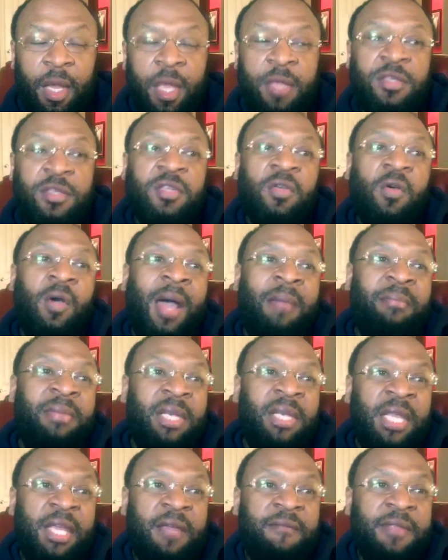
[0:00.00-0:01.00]
And so I
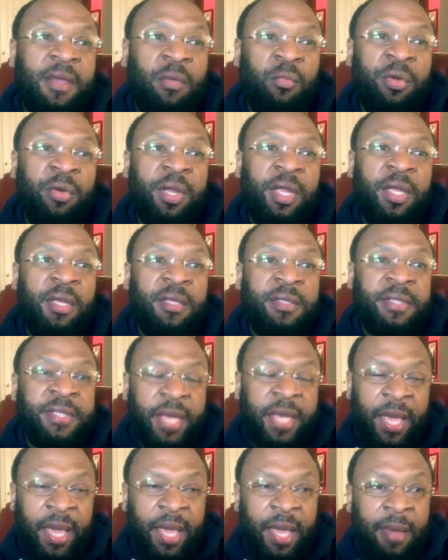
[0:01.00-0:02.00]
believe that we're in a
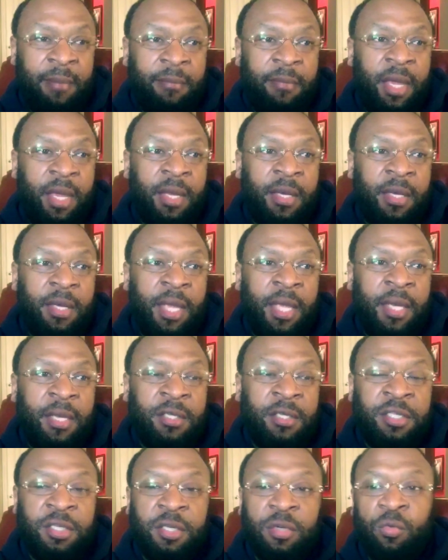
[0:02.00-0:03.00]
time and
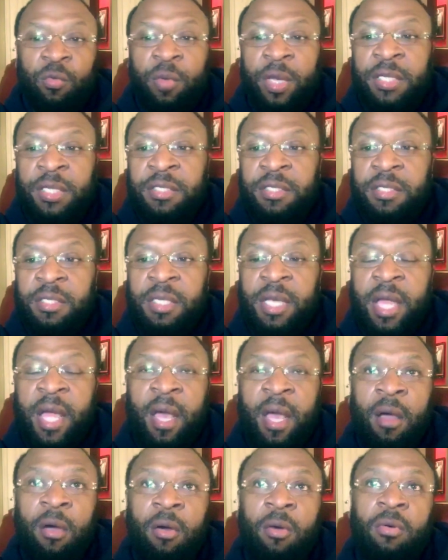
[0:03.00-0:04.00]
in a generation
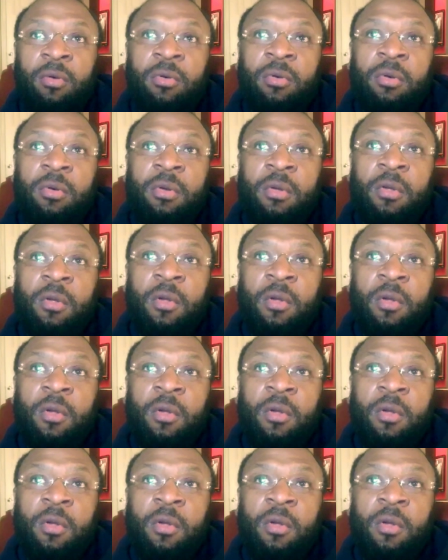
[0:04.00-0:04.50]
now